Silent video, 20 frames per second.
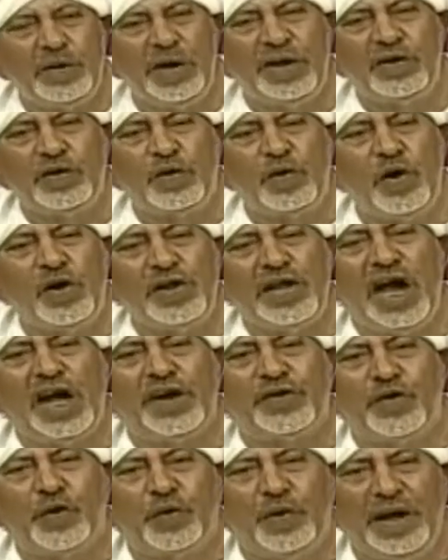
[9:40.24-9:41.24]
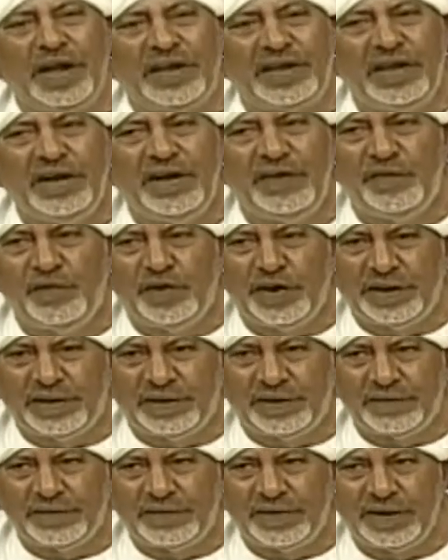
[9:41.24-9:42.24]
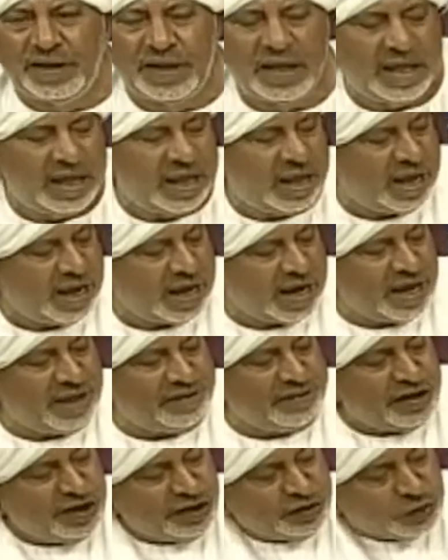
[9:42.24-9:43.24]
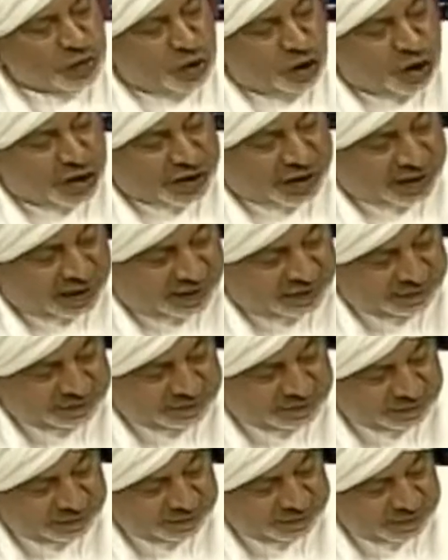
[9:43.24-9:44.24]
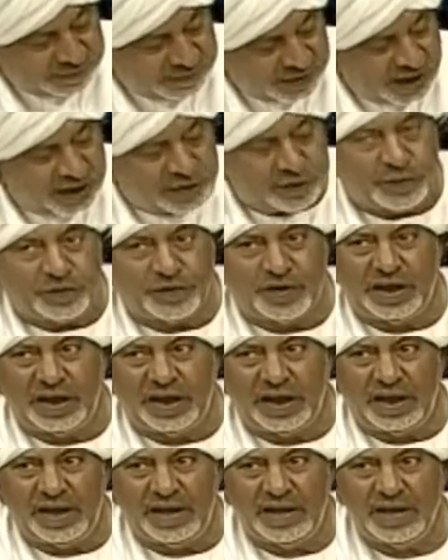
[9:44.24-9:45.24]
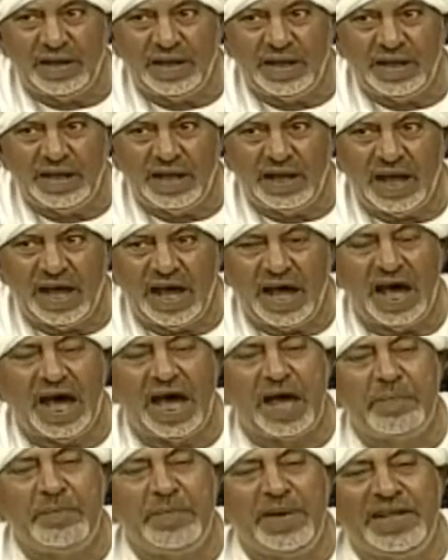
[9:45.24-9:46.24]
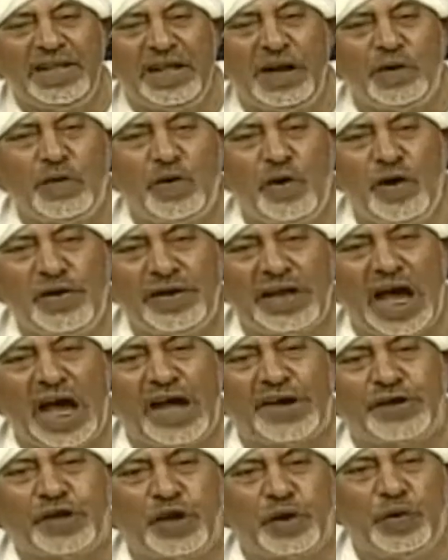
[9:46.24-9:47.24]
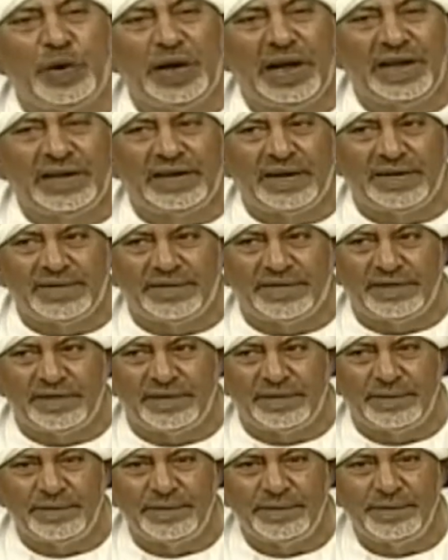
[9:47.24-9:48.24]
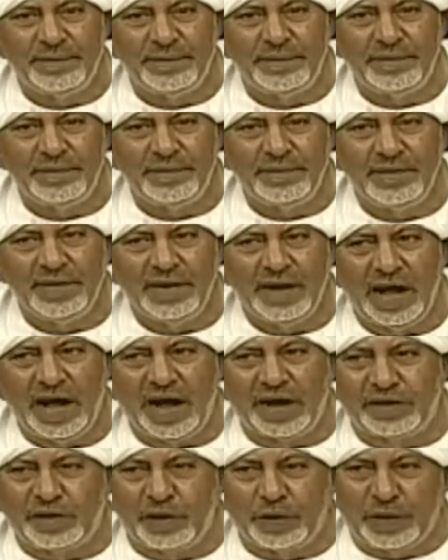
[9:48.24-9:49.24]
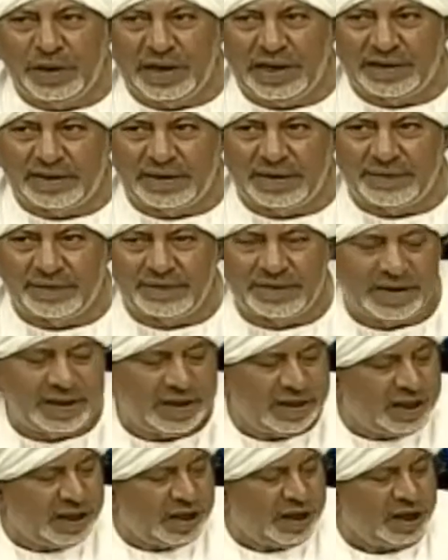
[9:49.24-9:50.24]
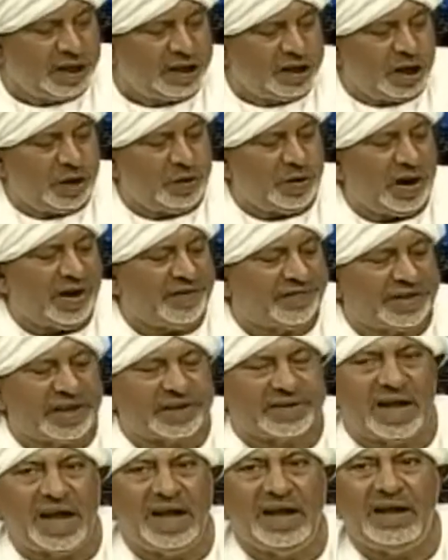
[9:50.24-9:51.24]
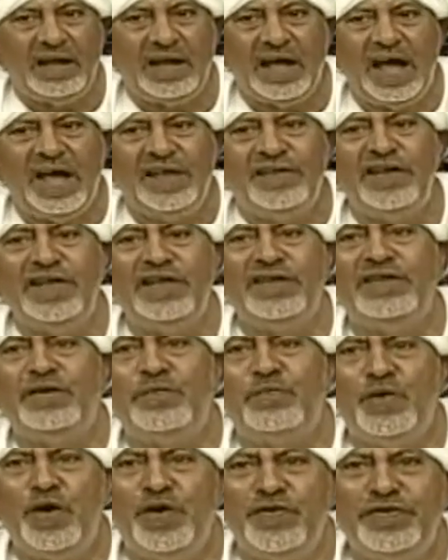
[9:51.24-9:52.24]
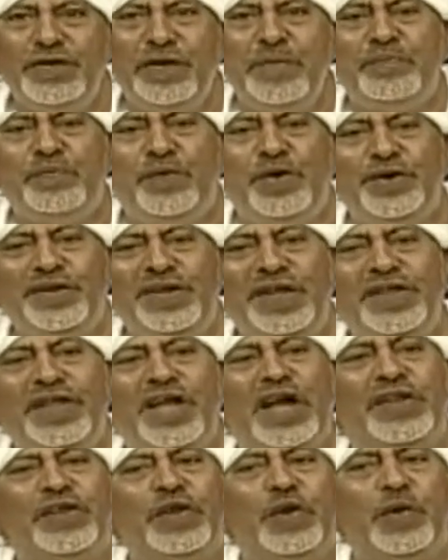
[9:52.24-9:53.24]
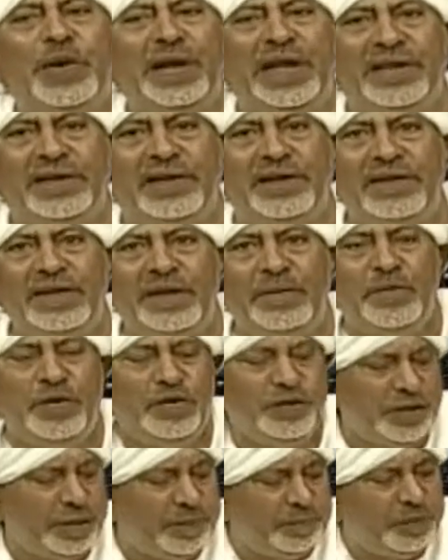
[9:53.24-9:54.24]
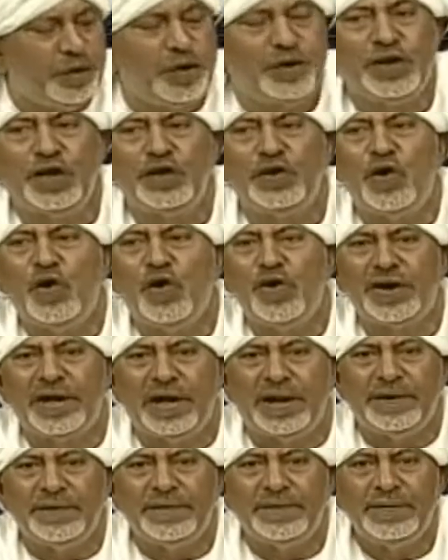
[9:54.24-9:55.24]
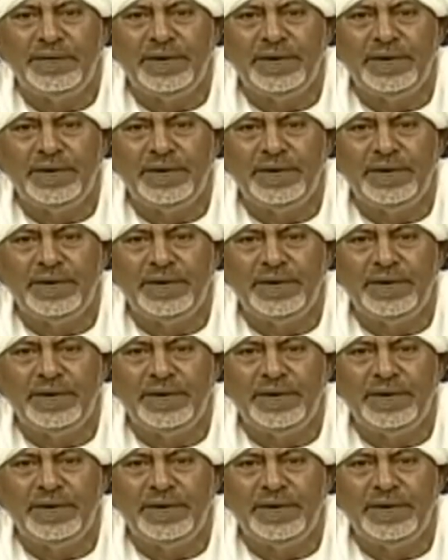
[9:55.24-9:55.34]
why it's called articulatory phonetics. And these organs, as you see here, are better called articulators. Articulators. Here you have the tongue, and this is the most important articulator, the most important organ.